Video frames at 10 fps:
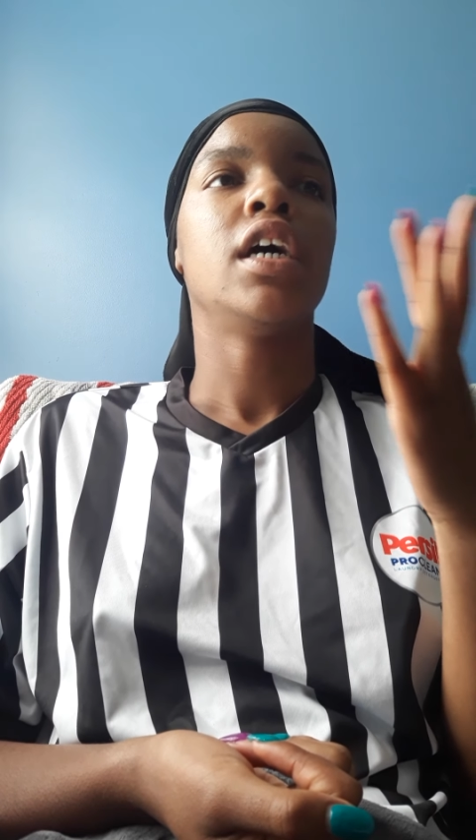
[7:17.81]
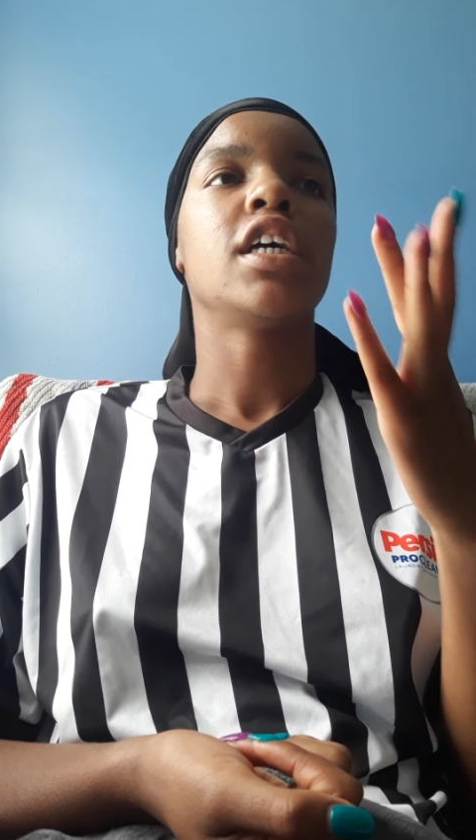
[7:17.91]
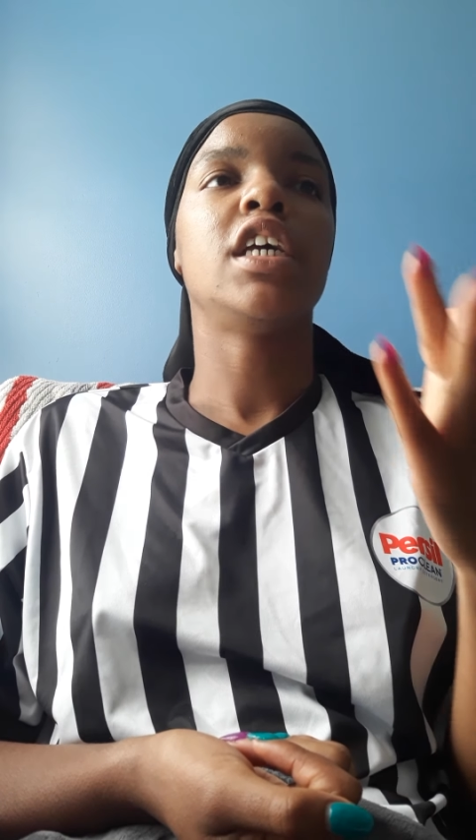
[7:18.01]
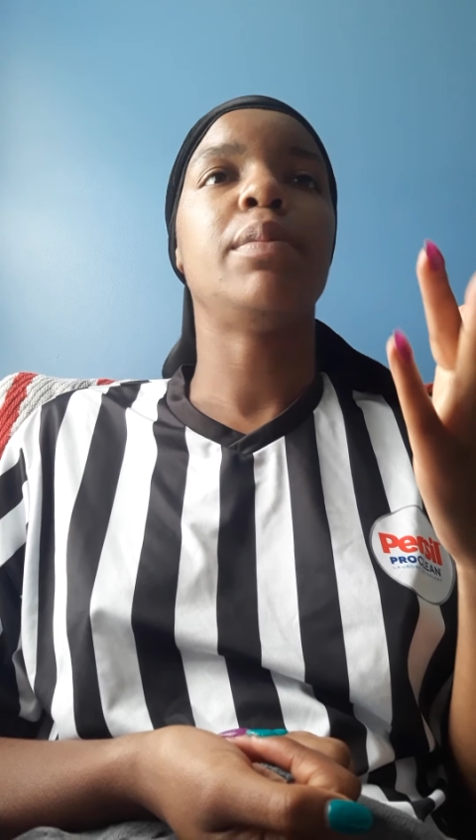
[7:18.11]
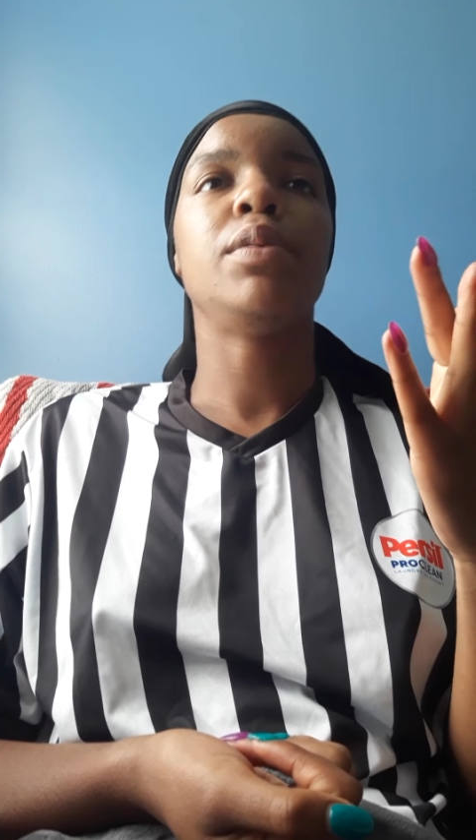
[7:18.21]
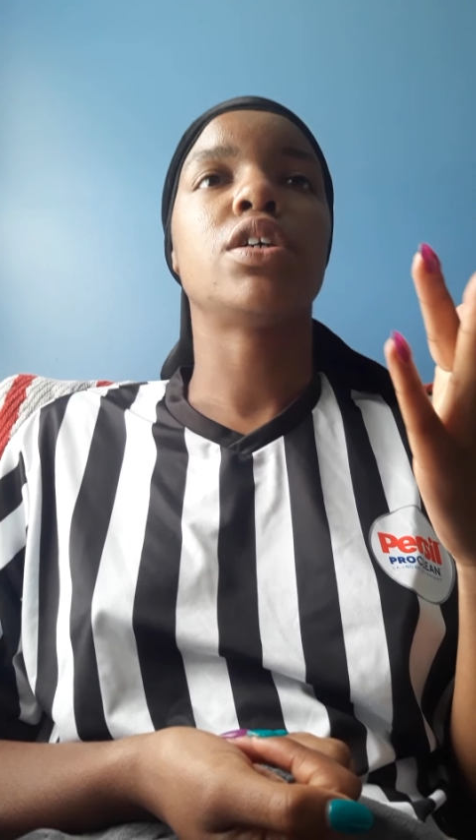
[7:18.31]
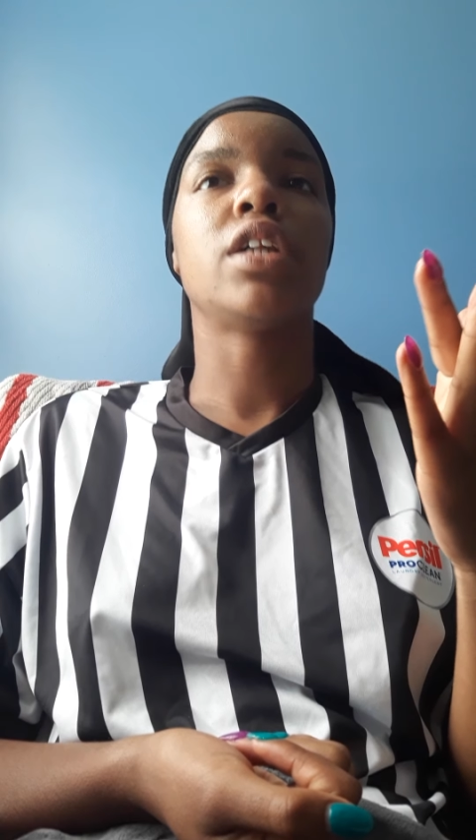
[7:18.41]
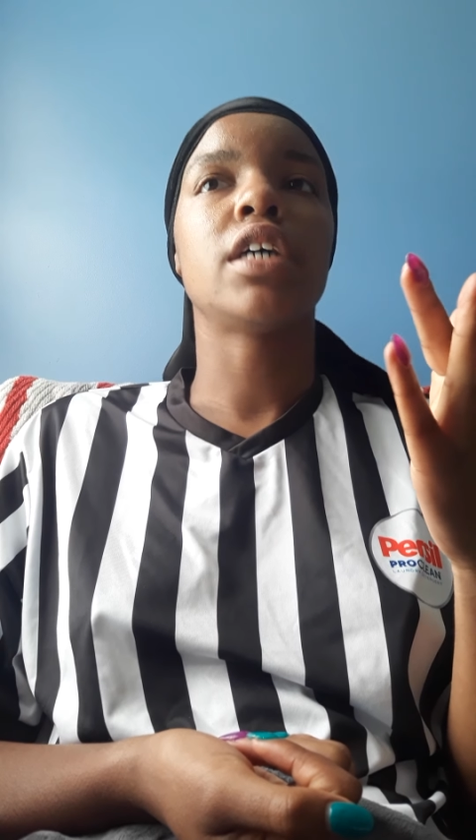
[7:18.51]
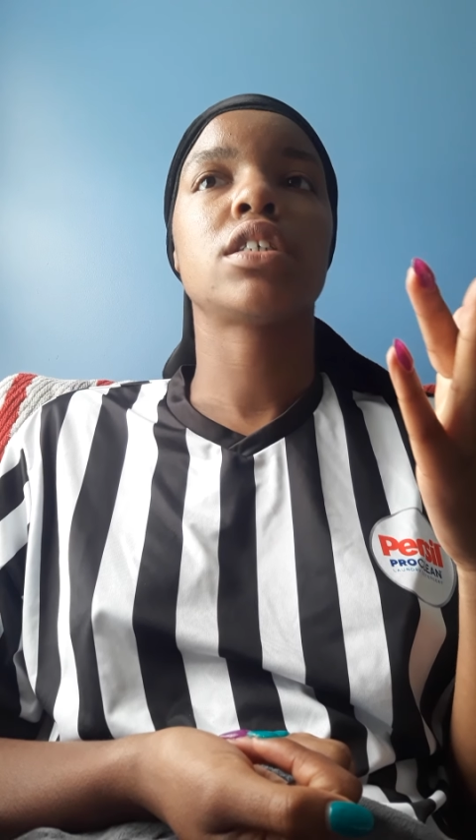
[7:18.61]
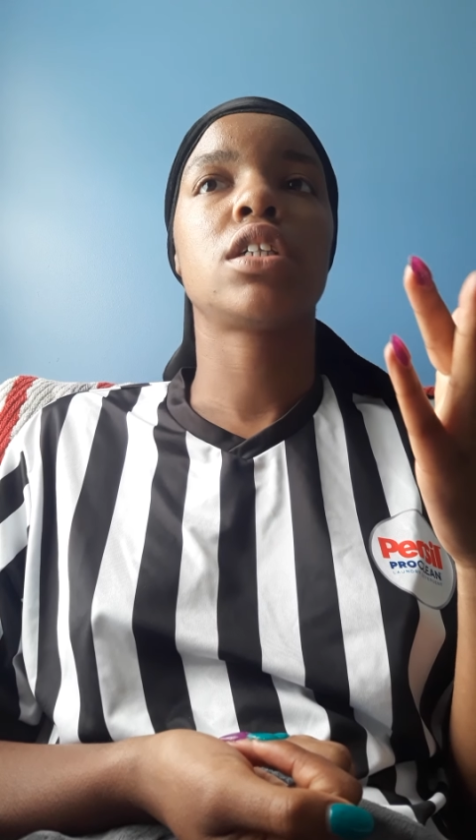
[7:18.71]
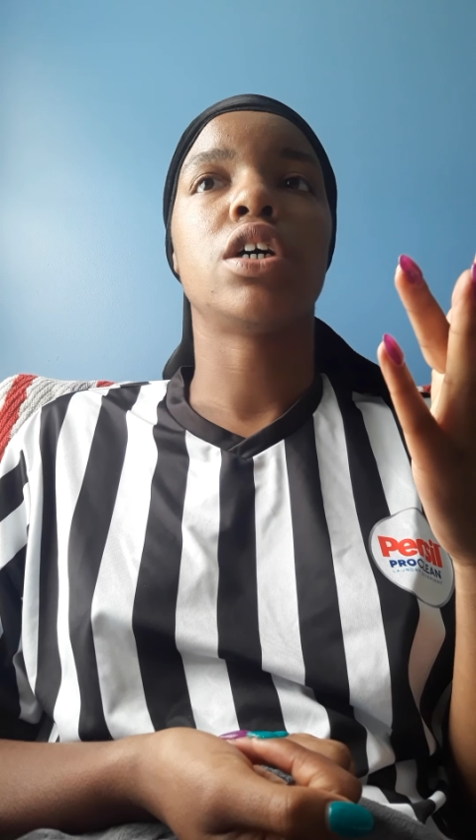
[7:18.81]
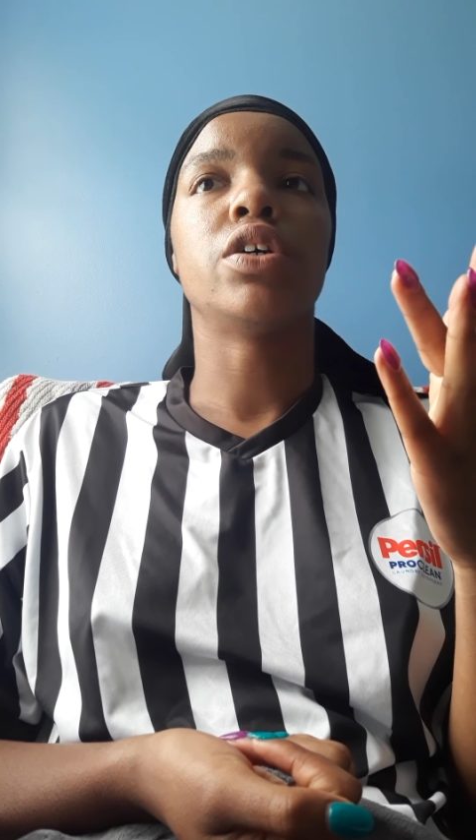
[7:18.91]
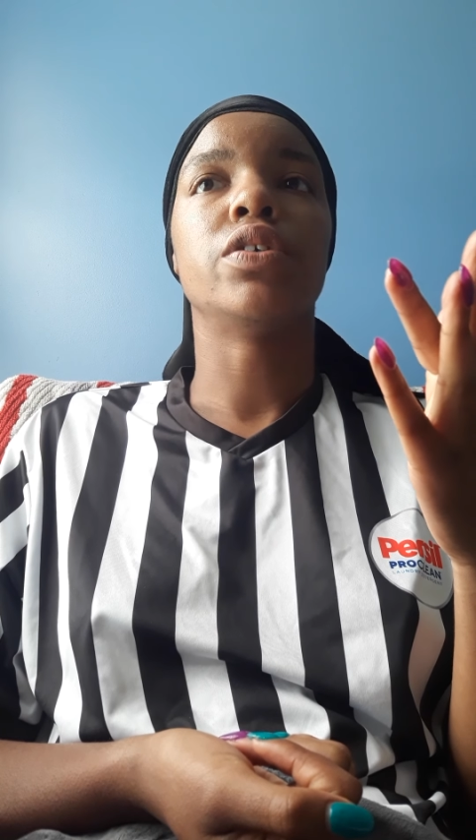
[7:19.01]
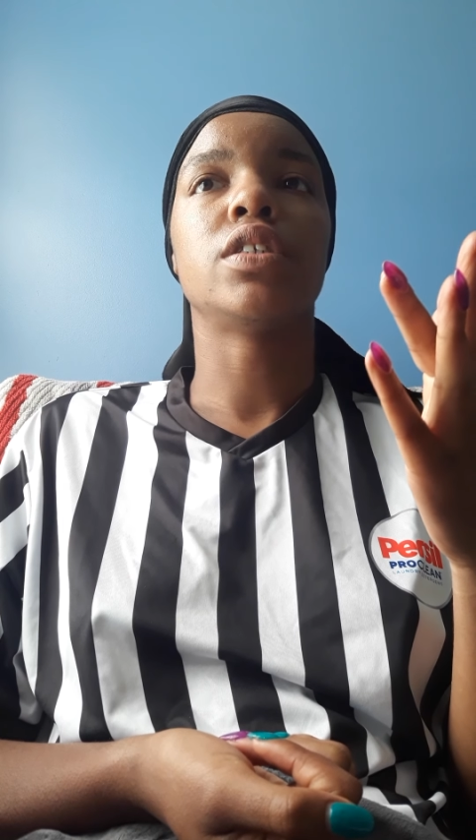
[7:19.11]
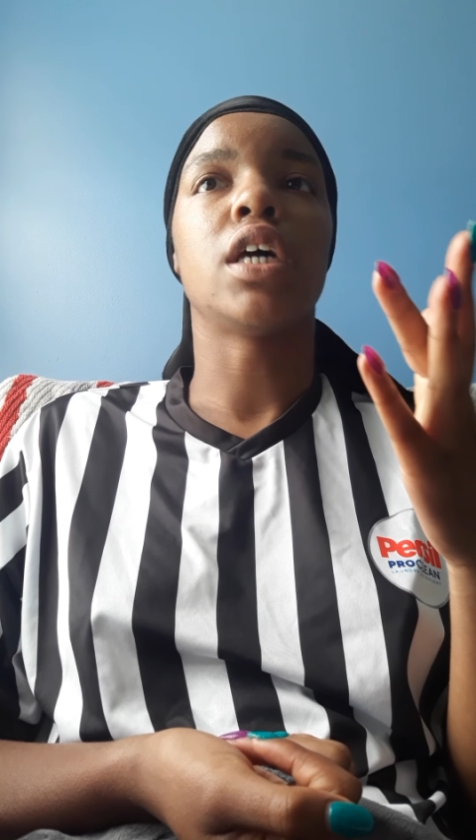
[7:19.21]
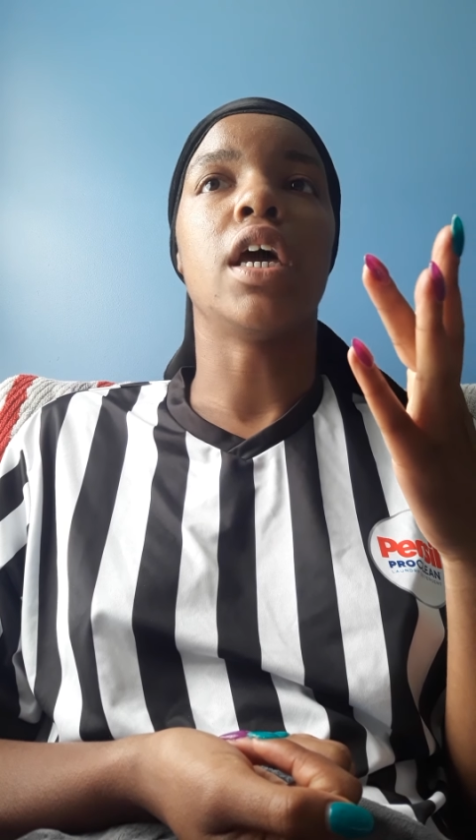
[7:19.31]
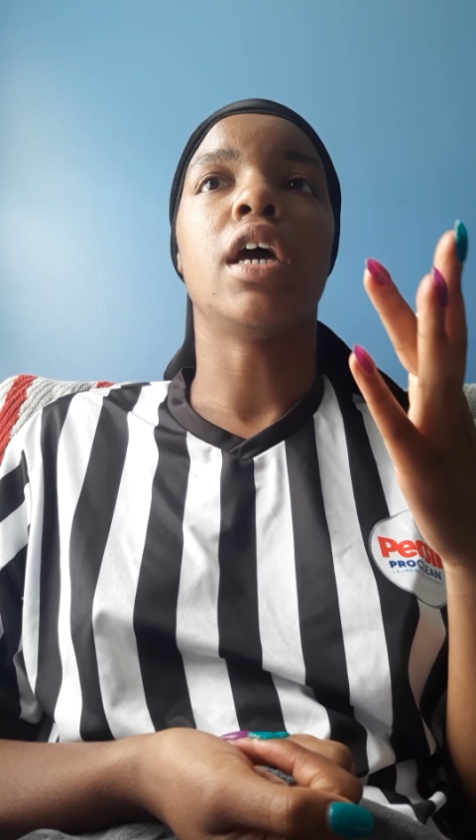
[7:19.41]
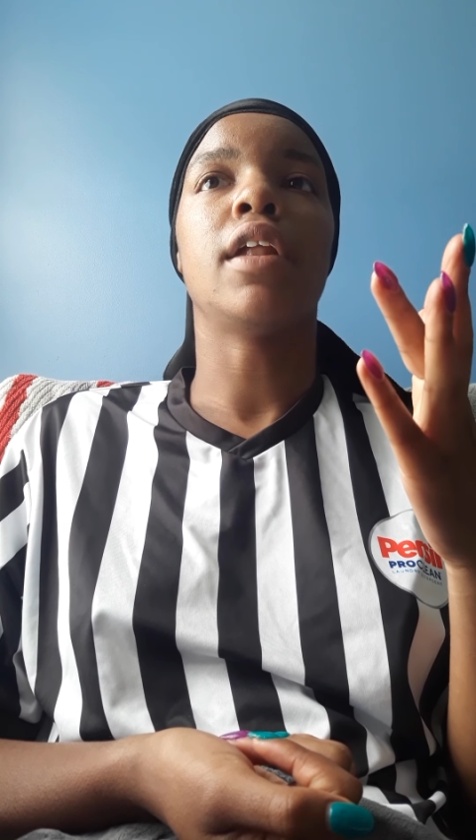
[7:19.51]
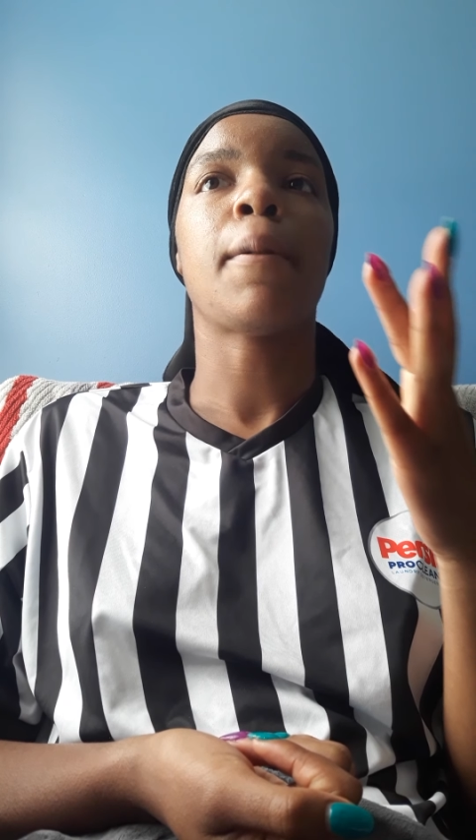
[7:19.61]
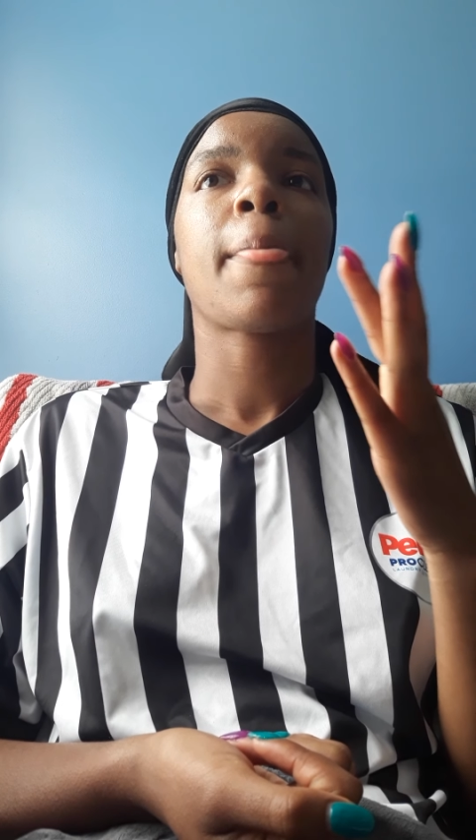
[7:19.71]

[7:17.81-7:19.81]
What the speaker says: keeping your legs closed and